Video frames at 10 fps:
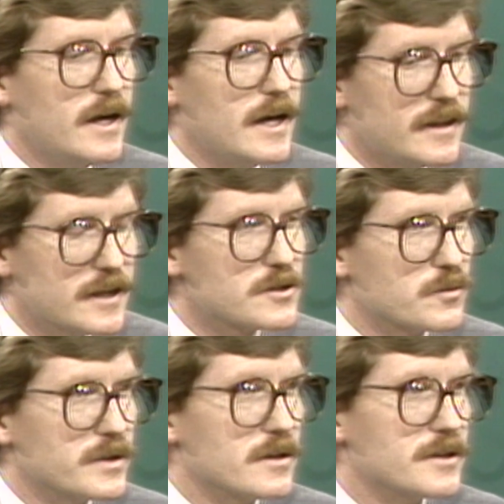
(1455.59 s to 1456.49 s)
And that's the
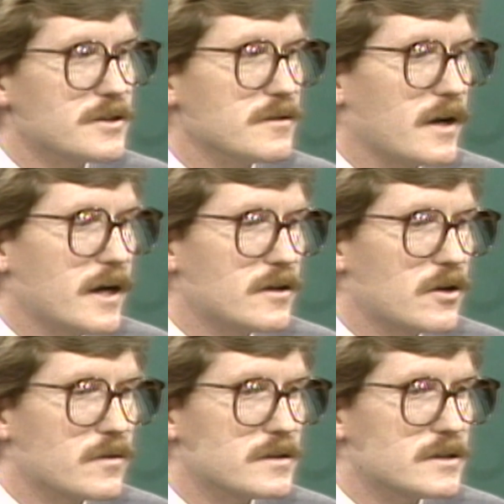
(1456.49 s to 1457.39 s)
real issue.
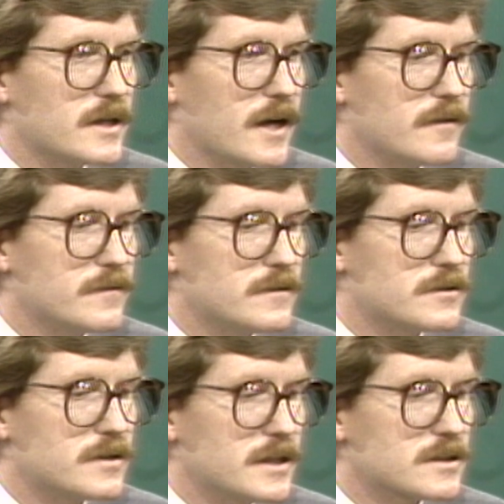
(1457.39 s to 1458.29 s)
Idahoans have
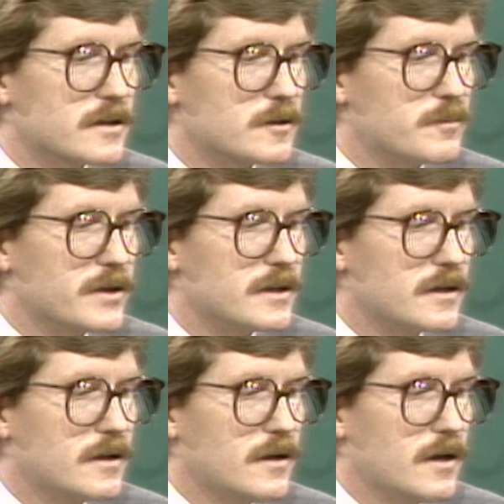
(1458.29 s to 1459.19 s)
traditionally been
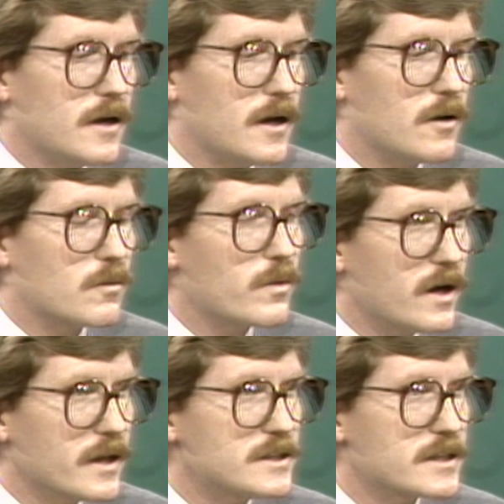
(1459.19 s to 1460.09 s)

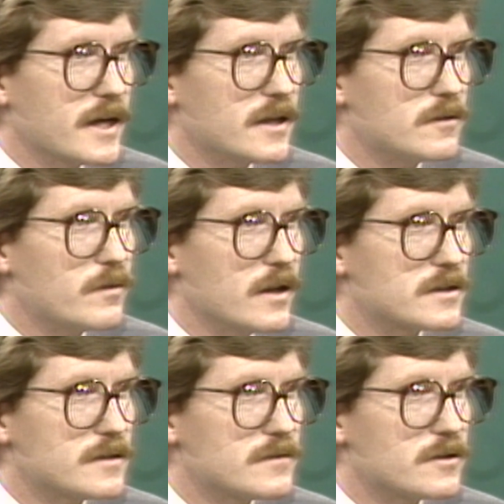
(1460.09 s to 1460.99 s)
well-educated
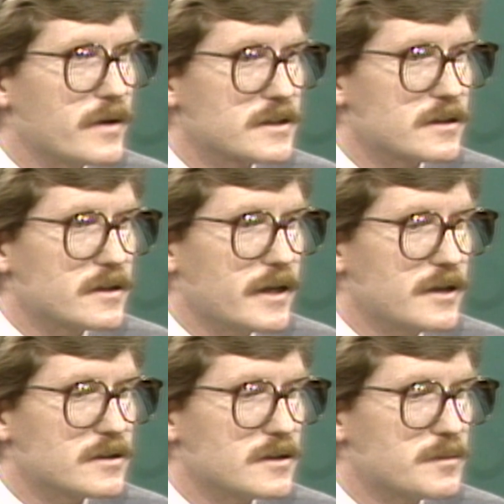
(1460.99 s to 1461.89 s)
relative to the rest of the
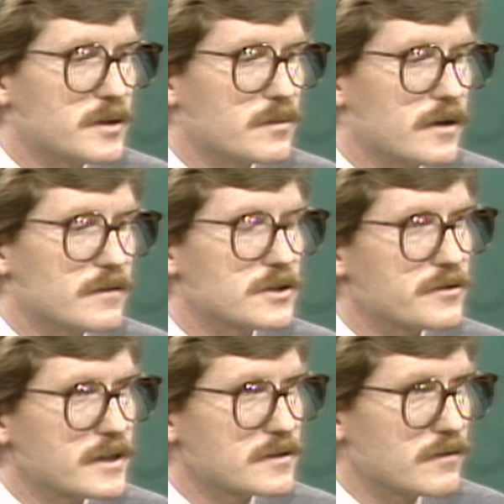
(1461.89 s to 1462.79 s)
nation. It's been one of the
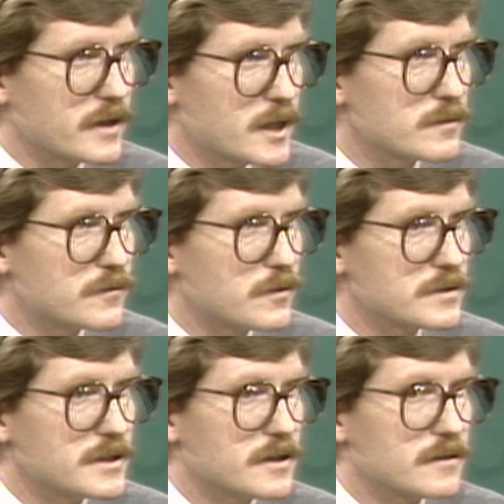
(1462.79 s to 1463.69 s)
strengths of the labor
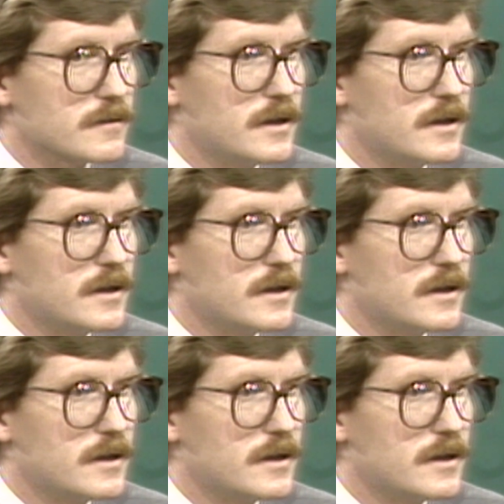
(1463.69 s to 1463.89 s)
force here.